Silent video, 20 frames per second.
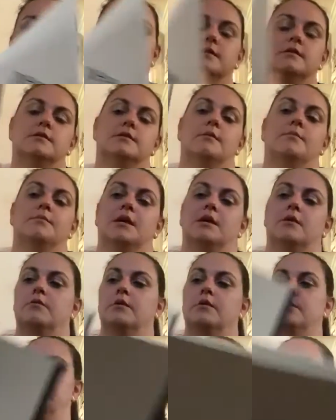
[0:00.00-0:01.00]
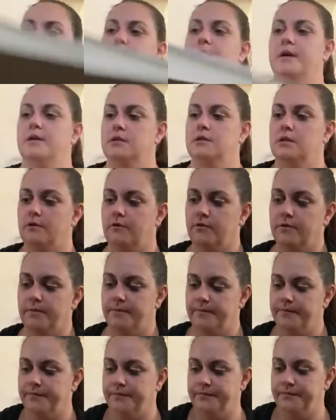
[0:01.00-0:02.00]
something with perspective.
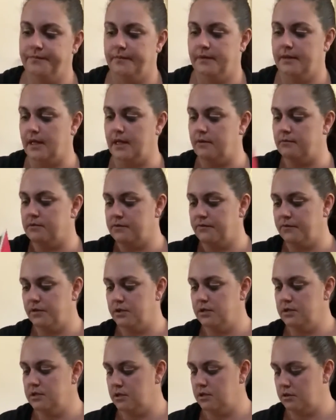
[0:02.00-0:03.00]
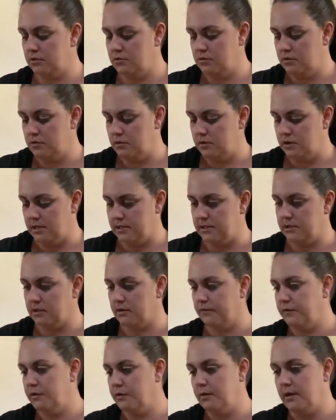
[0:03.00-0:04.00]
That was fun too. That took a
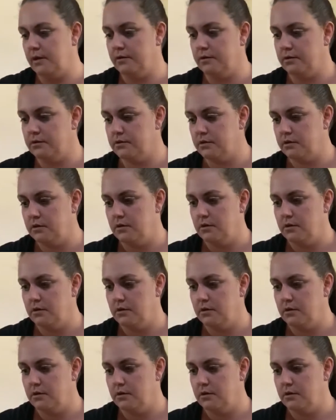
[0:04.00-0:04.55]
few hours.